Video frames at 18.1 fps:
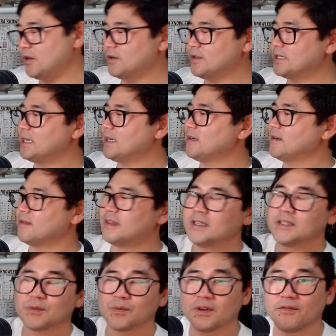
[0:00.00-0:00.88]
you did,
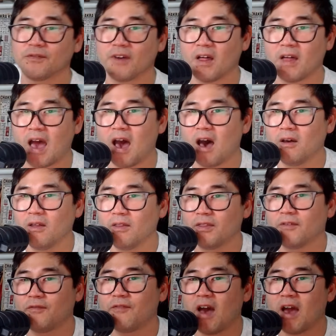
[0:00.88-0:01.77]
this one fell out,
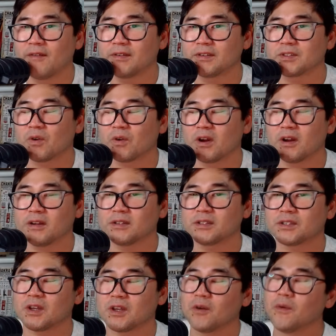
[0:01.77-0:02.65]
the Five of
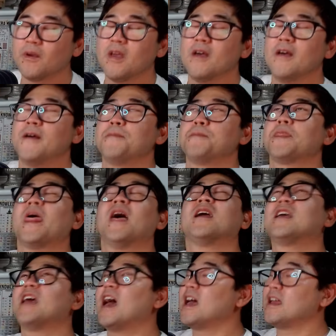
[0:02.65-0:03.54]
Swords. So
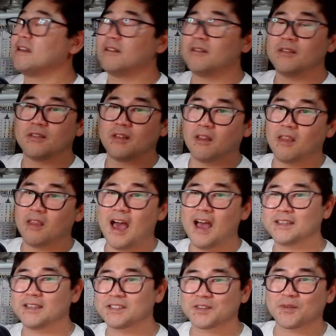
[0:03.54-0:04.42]
again, the
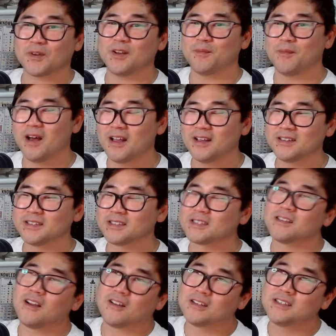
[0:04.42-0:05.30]
last 3
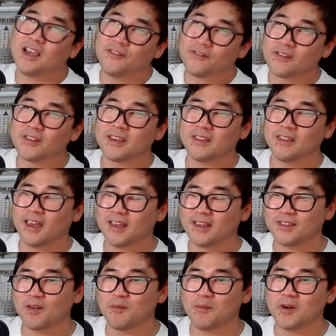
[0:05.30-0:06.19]
months are definitely
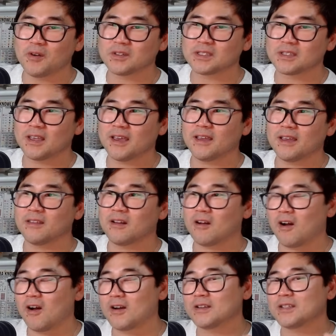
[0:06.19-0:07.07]
like the most, like,
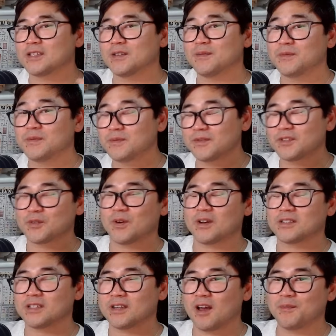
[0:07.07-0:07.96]
there are some
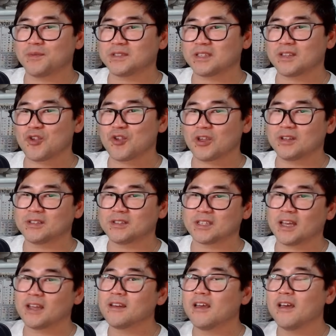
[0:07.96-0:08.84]
squares and oppositions
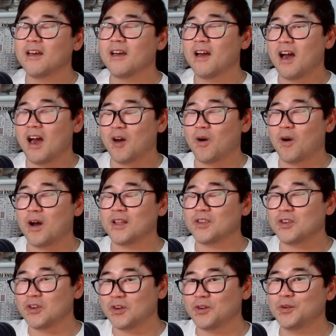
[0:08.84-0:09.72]
that I
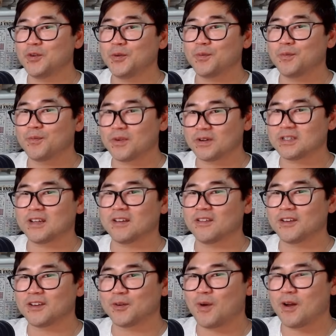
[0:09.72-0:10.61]
want you
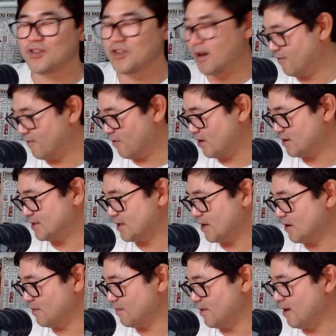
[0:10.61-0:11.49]
particularly to watch out for.
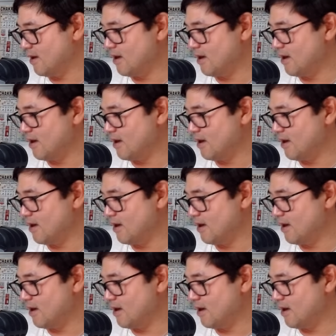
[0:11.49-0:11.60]
So